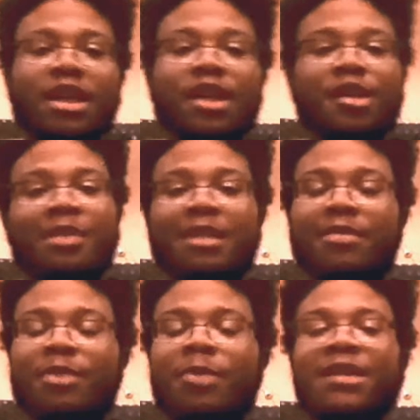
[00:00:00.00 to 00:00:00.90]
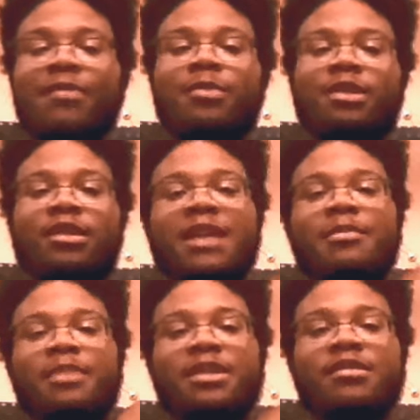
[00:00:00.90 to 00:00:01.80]
You'll probably wind up with a lot of
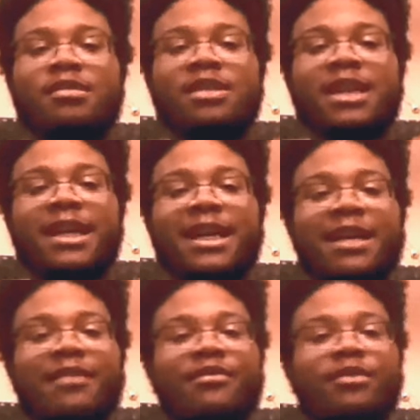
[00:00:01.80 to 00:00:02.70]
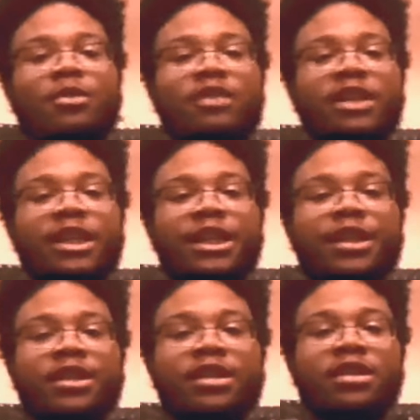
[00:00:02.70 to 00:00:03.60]
pistols like I have over
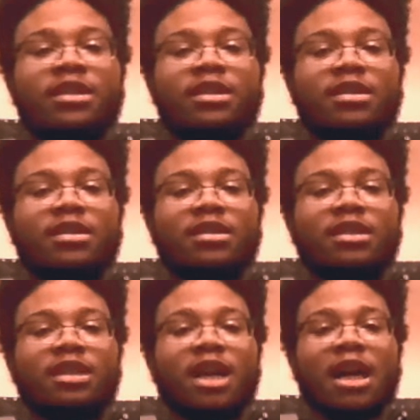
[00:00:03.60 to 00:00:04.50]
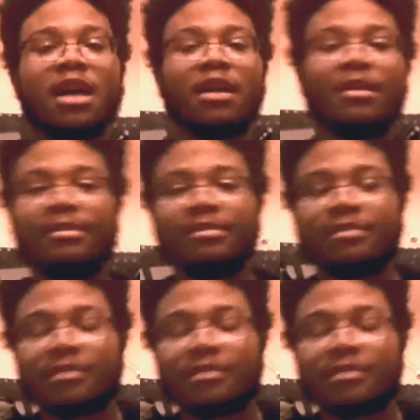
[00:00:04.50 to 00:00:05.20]
here. And